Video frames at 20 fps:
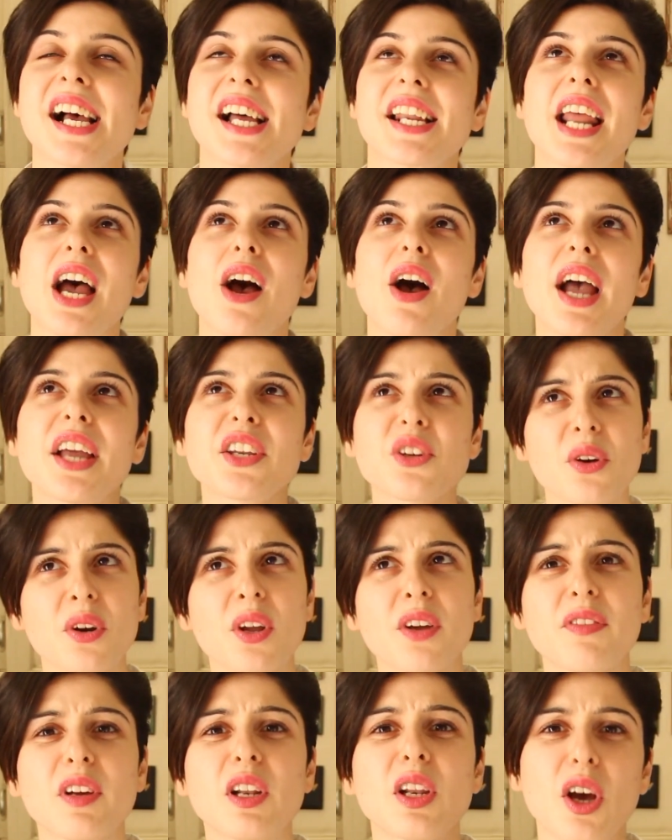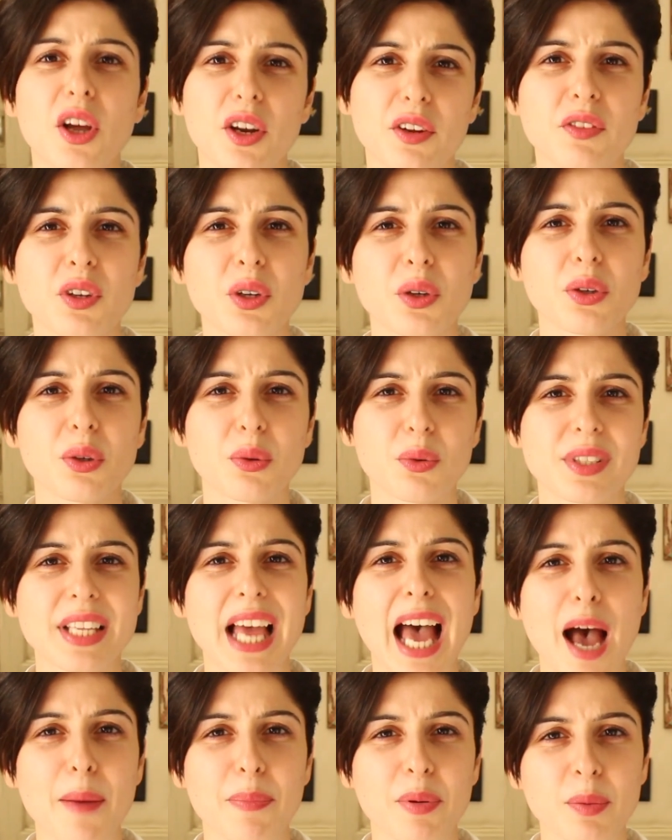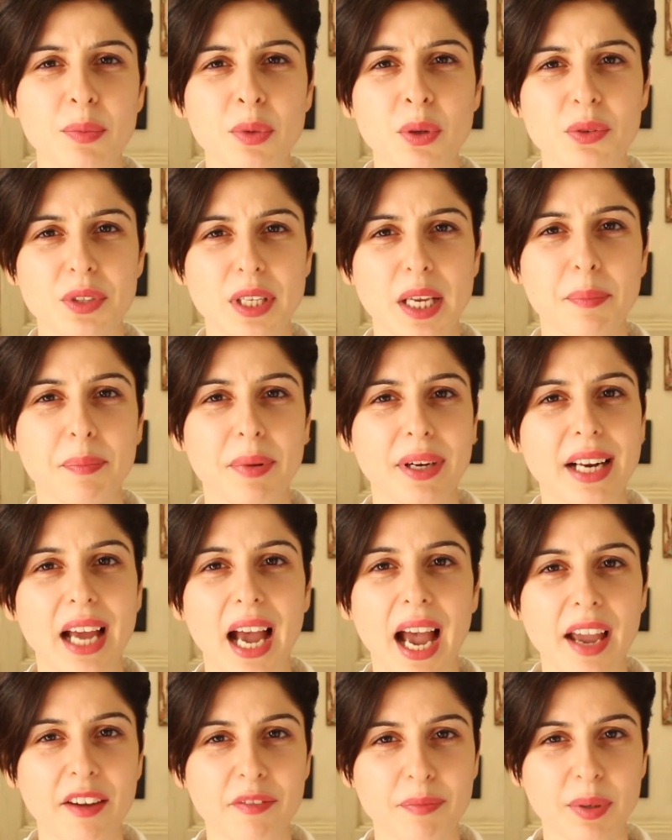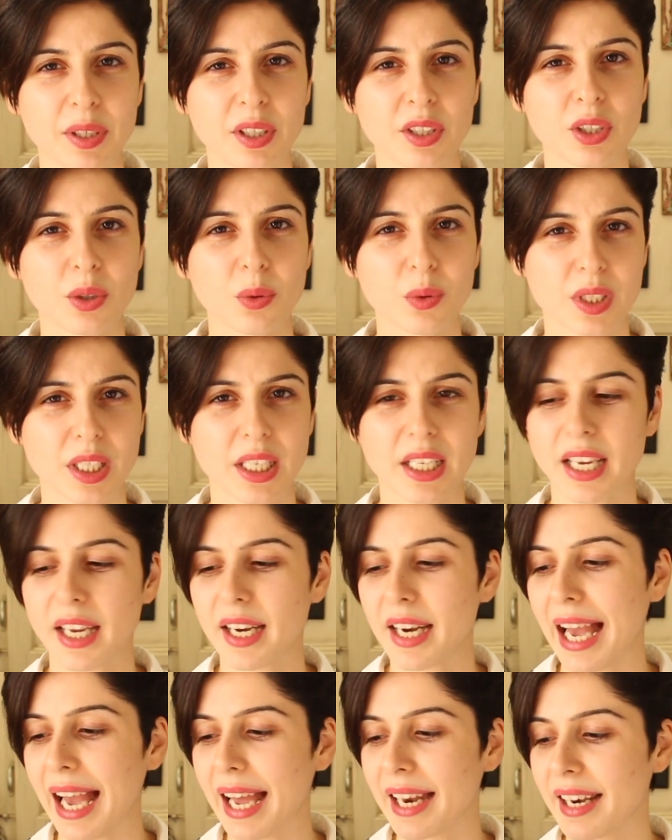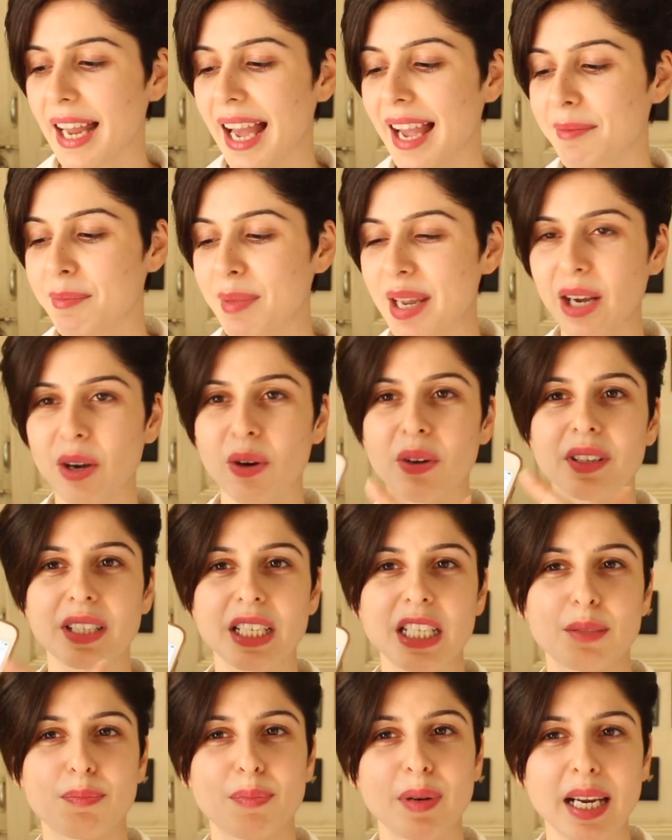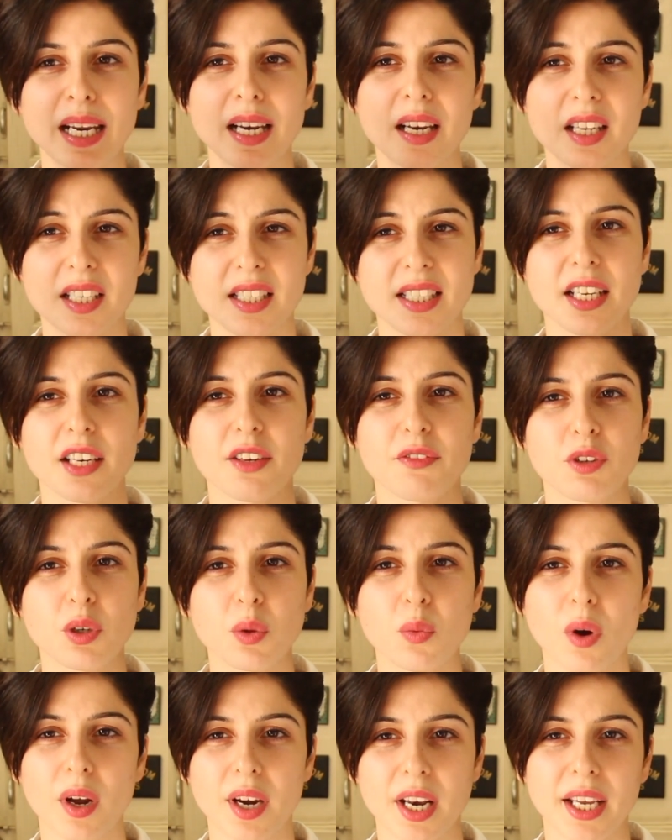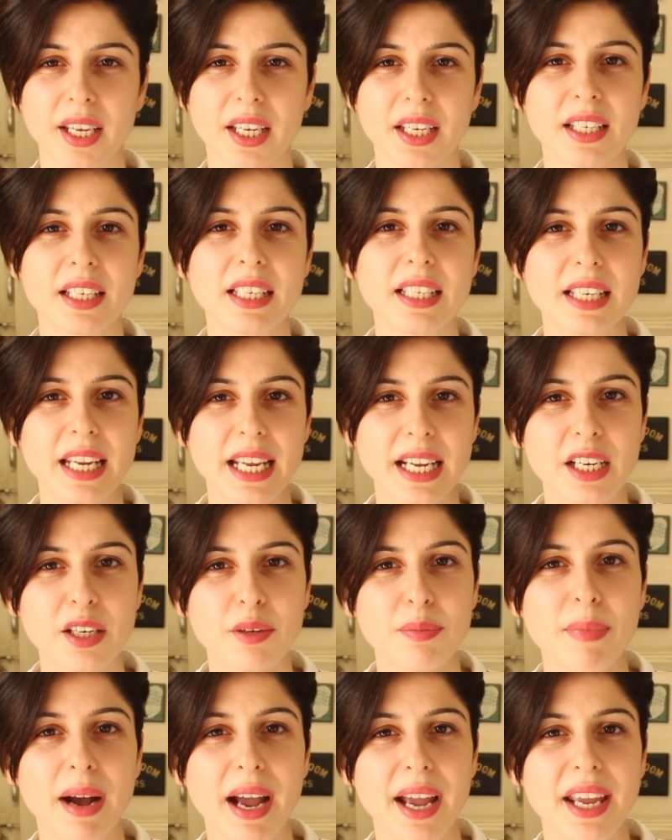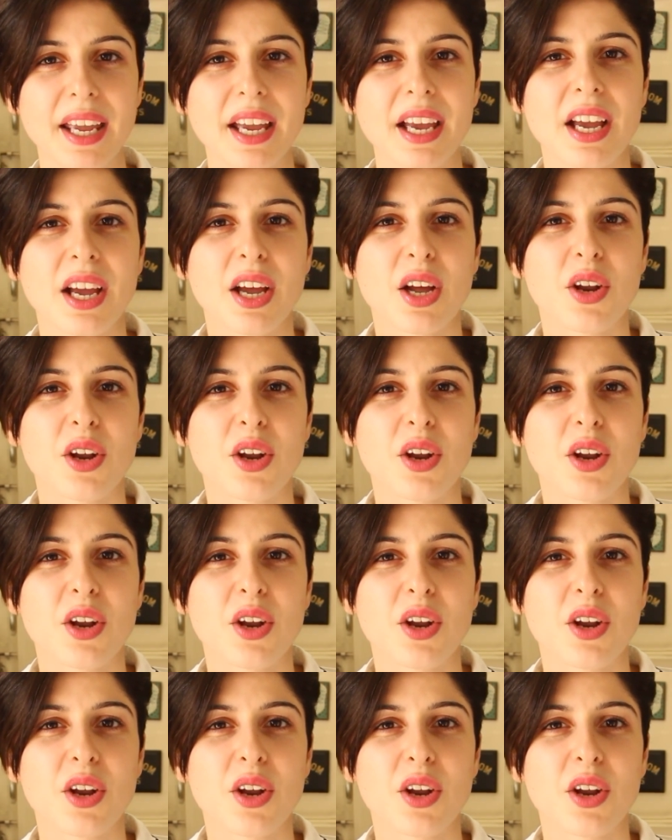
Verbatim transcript: now I don't know if a lot of you use Apple Music but I've been using it and I make all these playlists and if you want I can link my